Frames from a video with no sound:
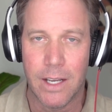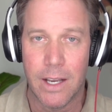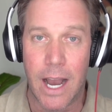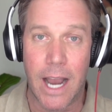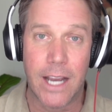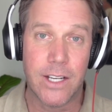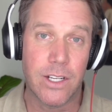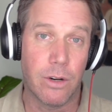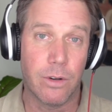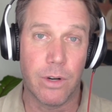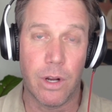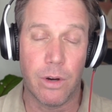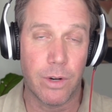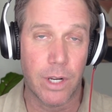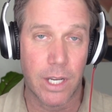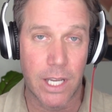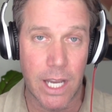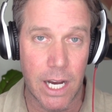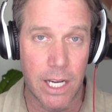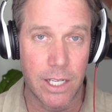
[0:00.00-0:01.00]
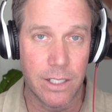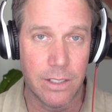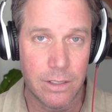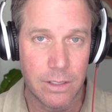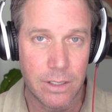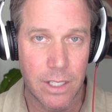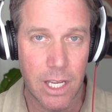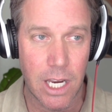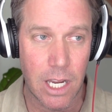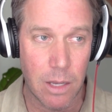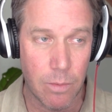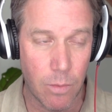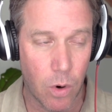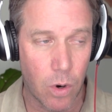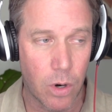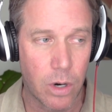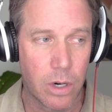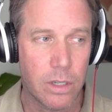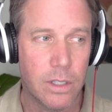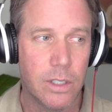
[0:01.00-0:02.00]
I don't own a gun
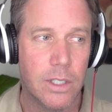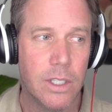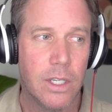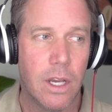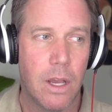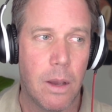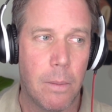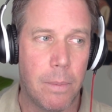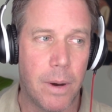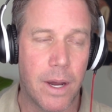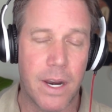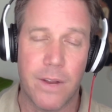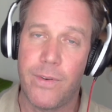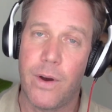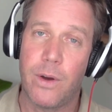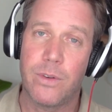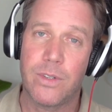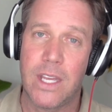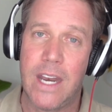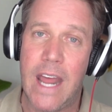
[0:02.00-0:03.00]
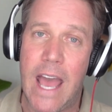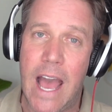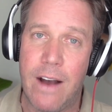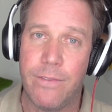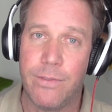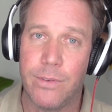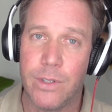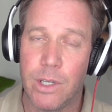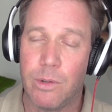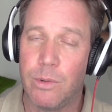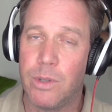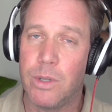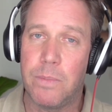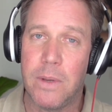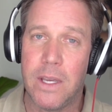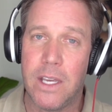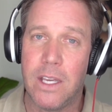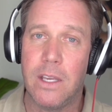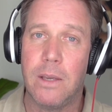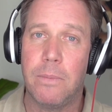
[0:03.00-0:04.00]
anymore, but if I was going to have one, it would
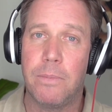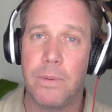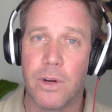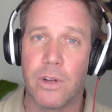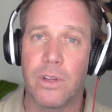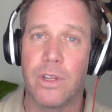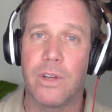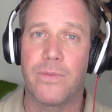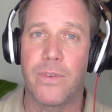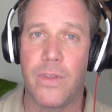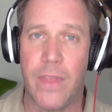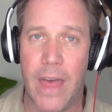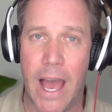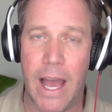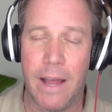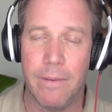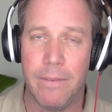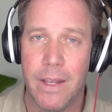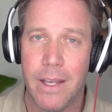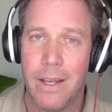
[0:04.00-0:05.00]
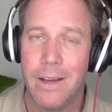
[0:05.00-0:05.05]
be purely for that.